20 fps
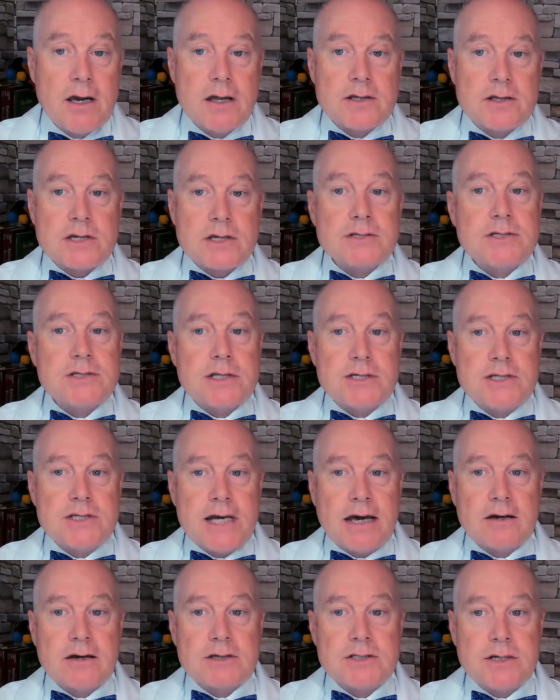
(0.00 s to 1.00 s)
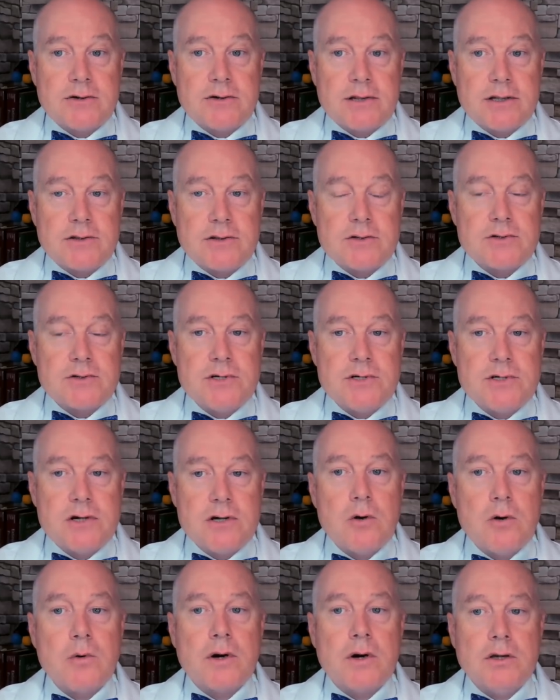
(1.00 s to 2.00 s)
There's also the challenge here that there's
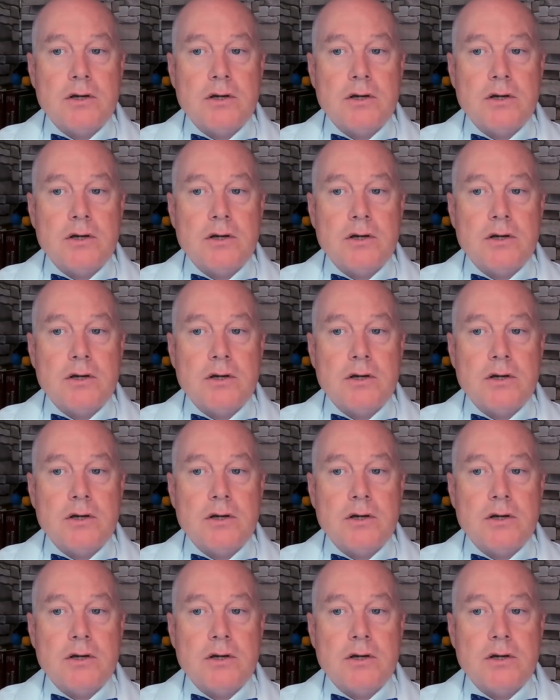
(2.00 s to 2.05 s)
no